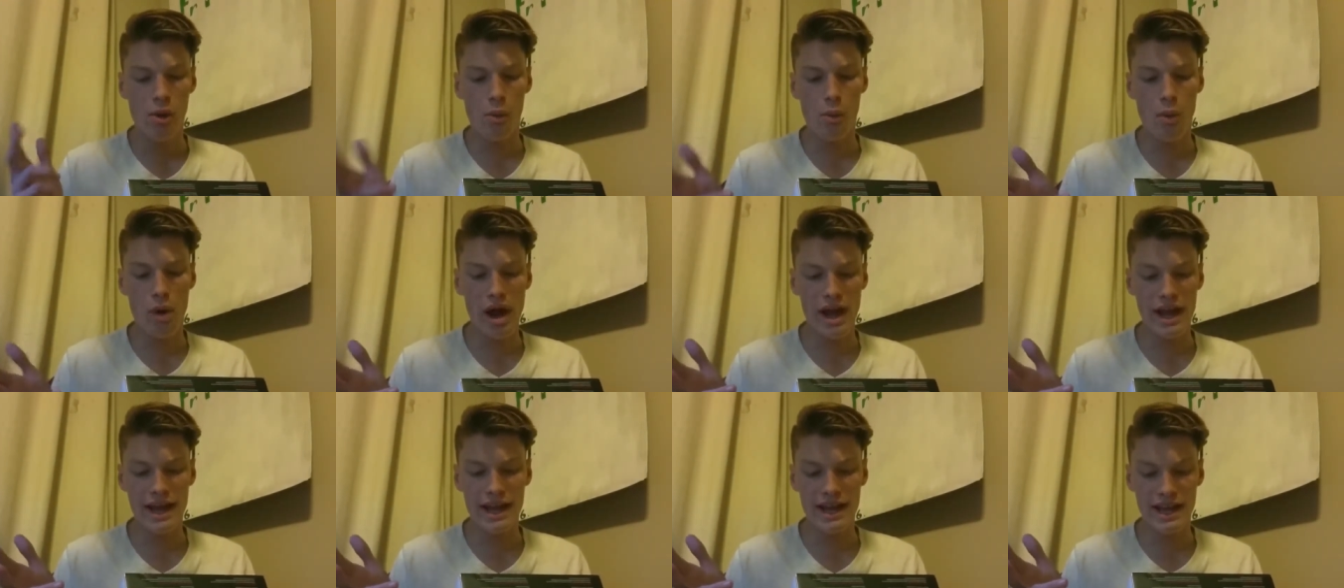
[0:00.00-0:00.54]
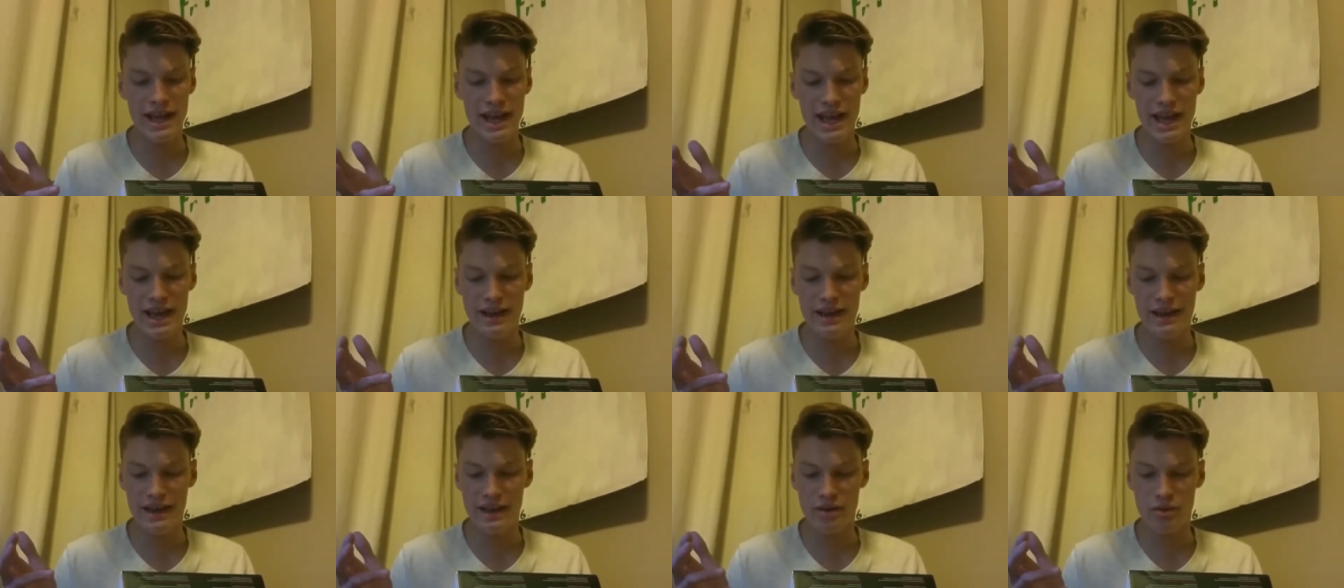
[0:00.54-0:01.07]
white,
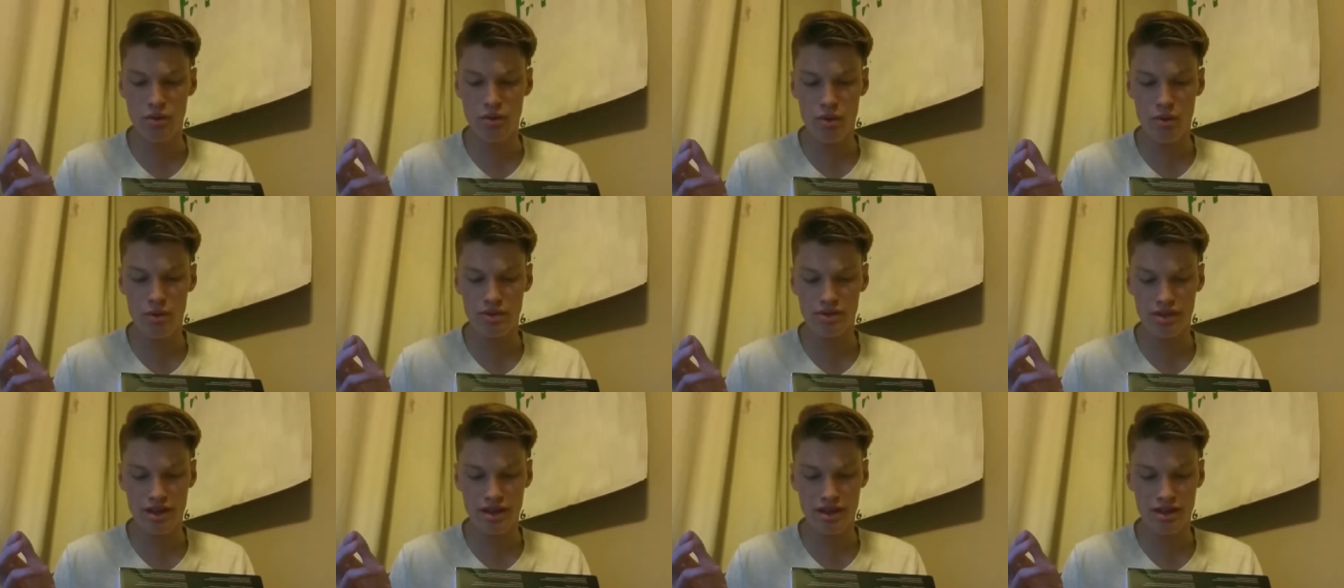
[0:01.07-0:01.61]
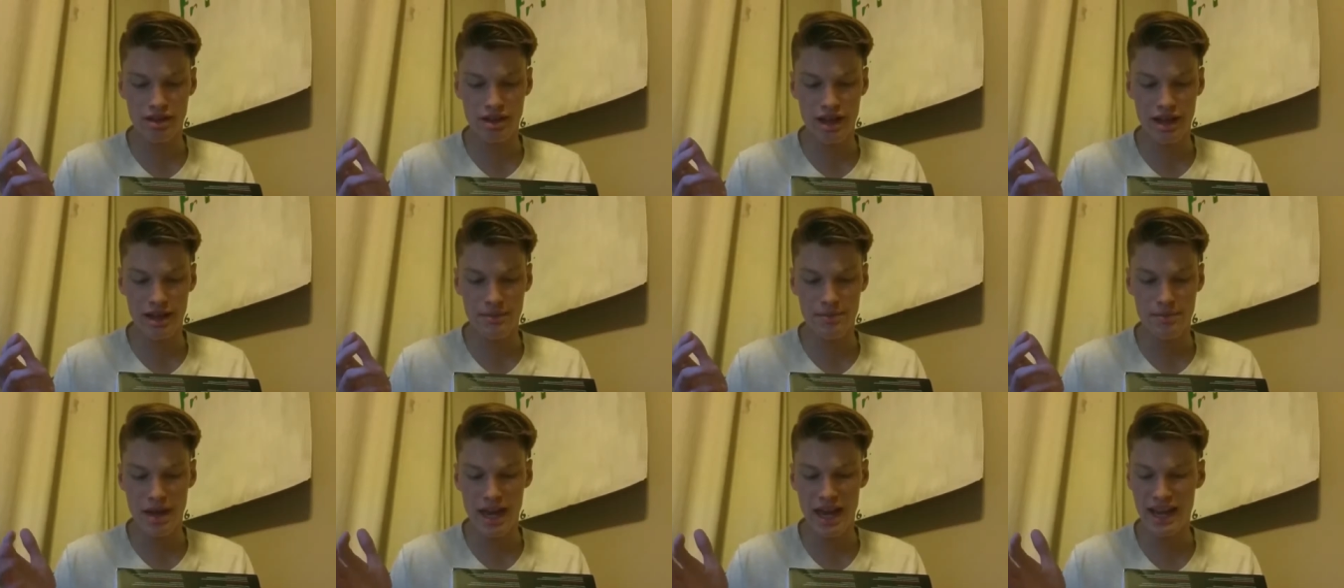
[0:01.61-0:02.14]
and what was it, like
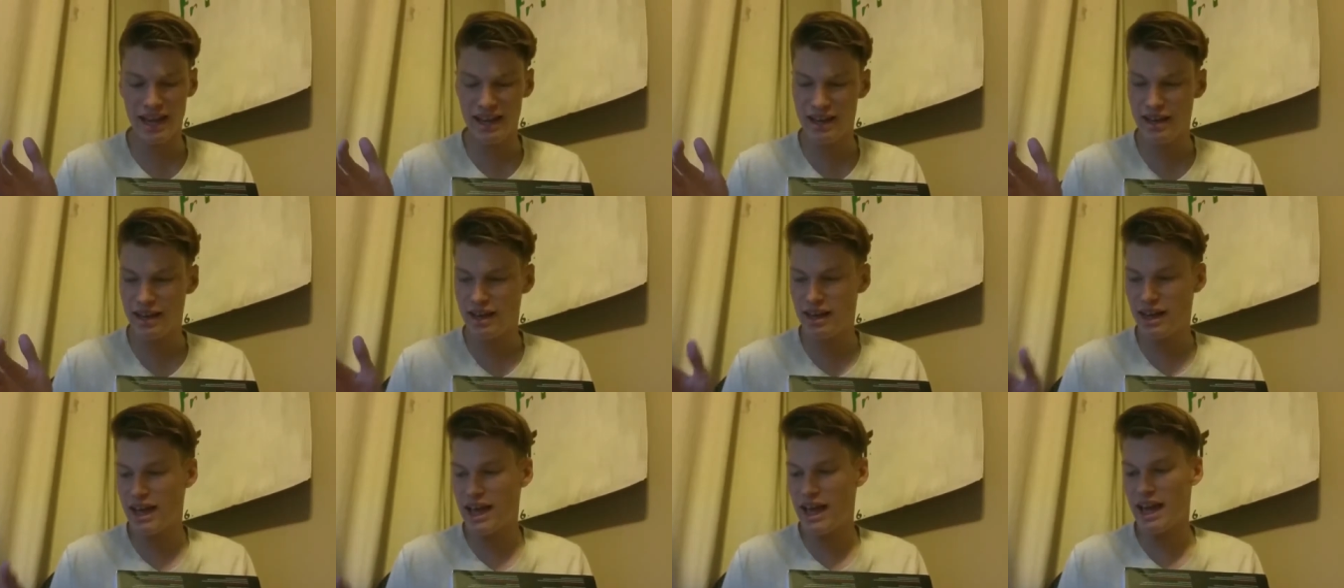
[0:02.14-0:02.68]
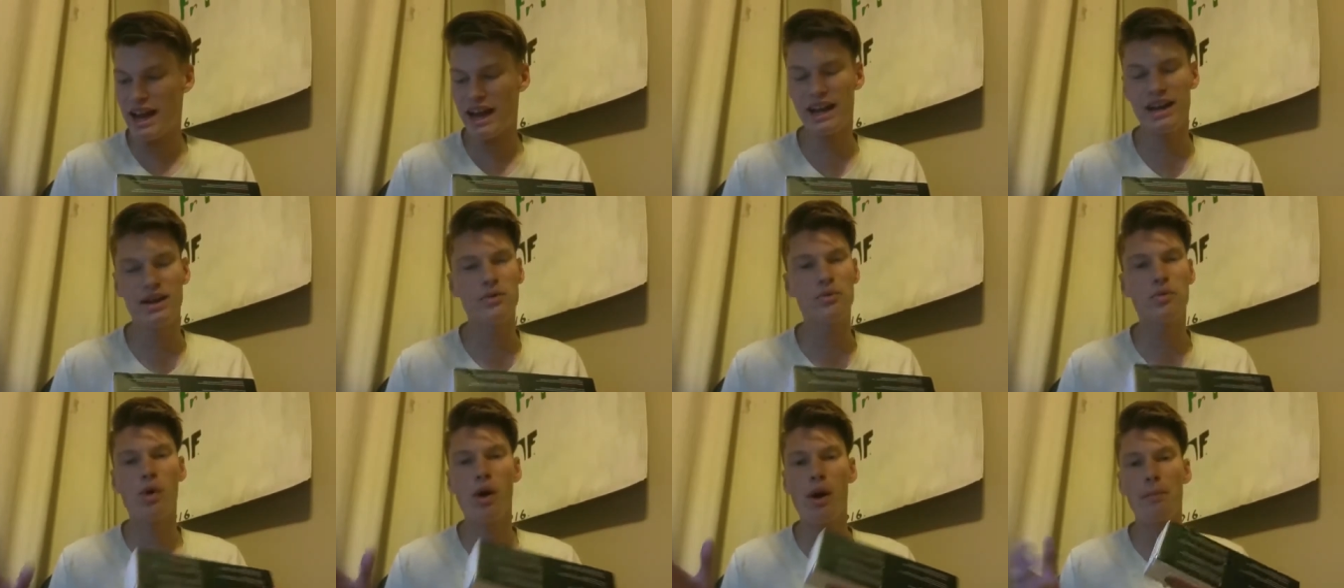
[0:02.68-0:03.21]
pink, and I
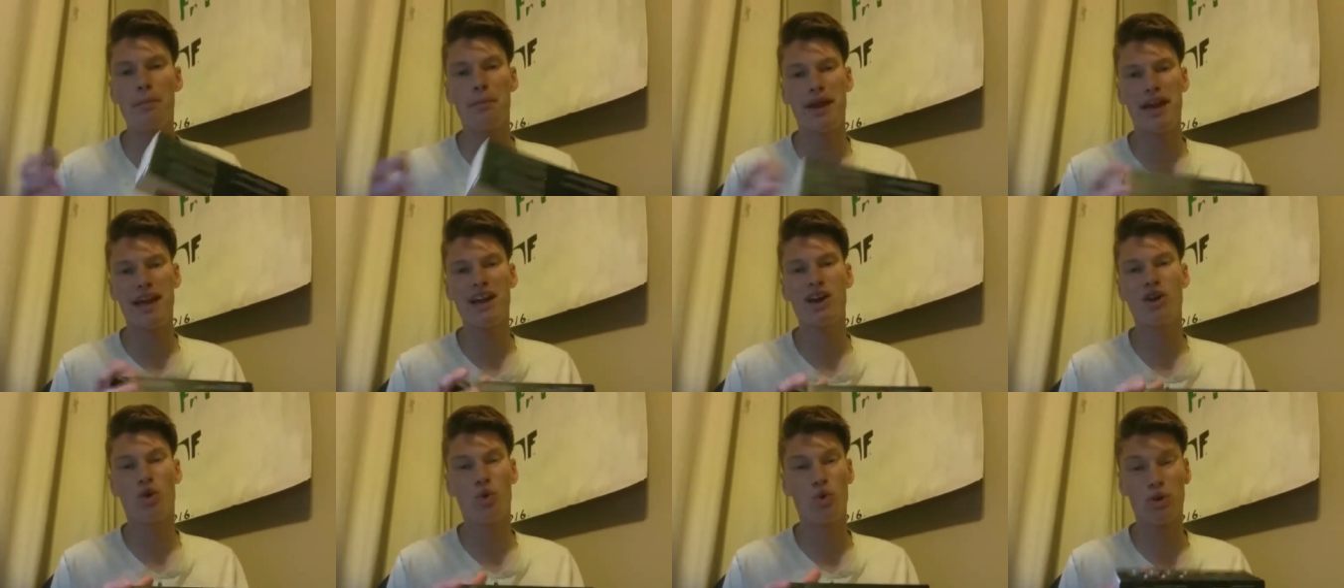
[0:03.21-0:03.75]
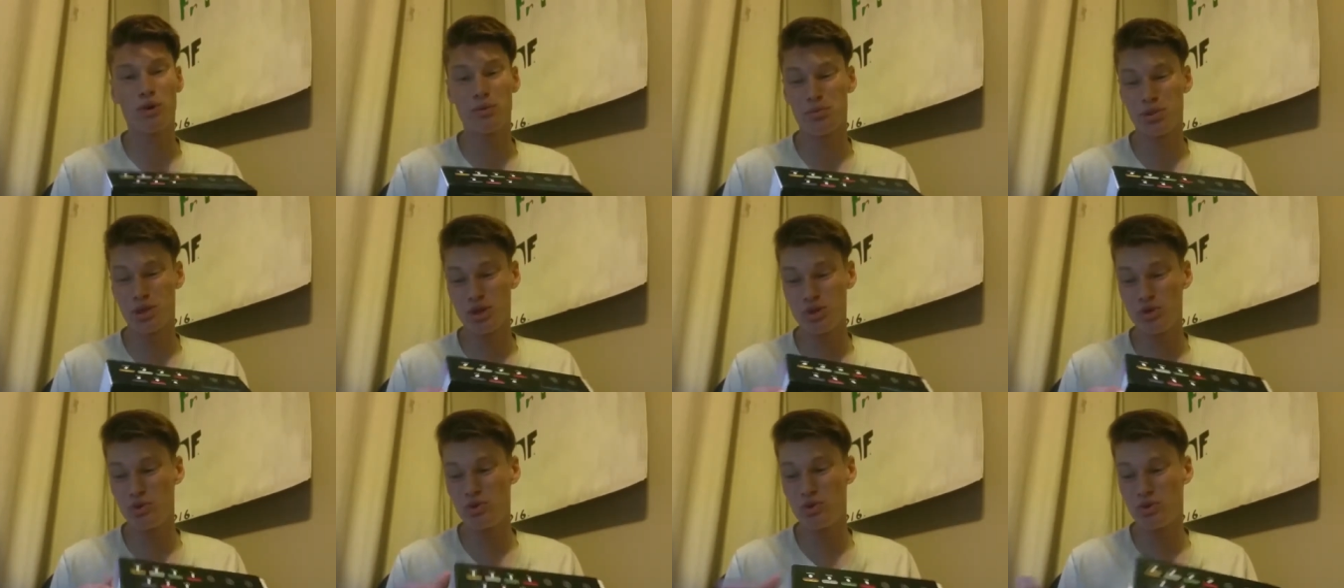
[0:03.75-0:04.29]
don't want pink or
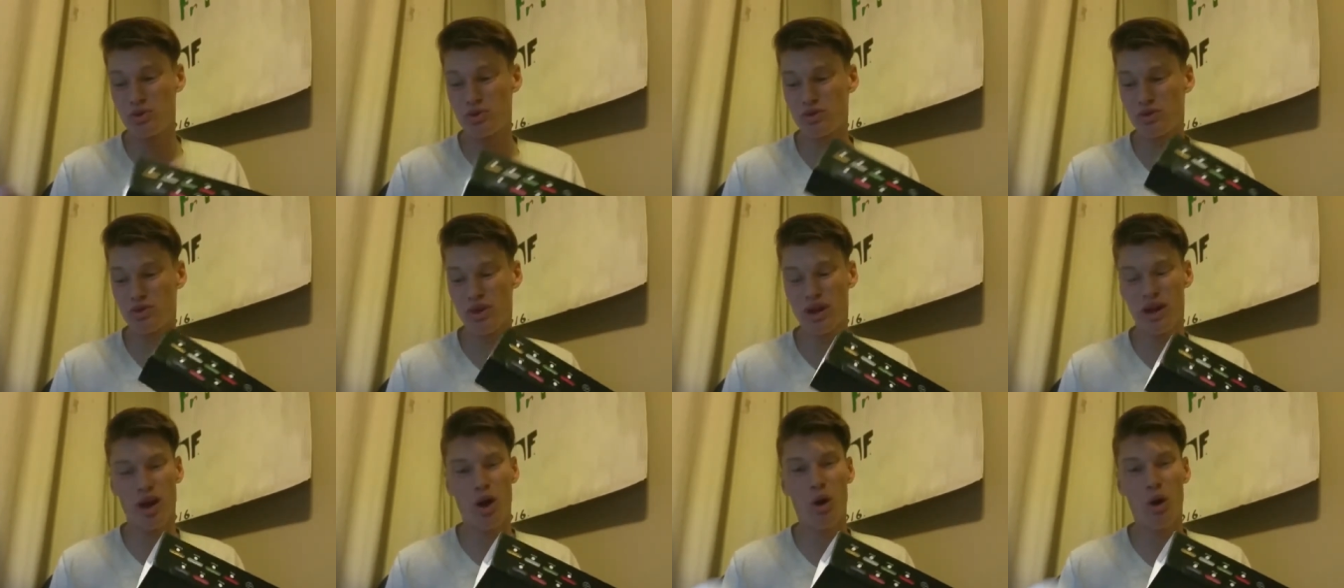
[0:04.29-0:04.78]
blue, so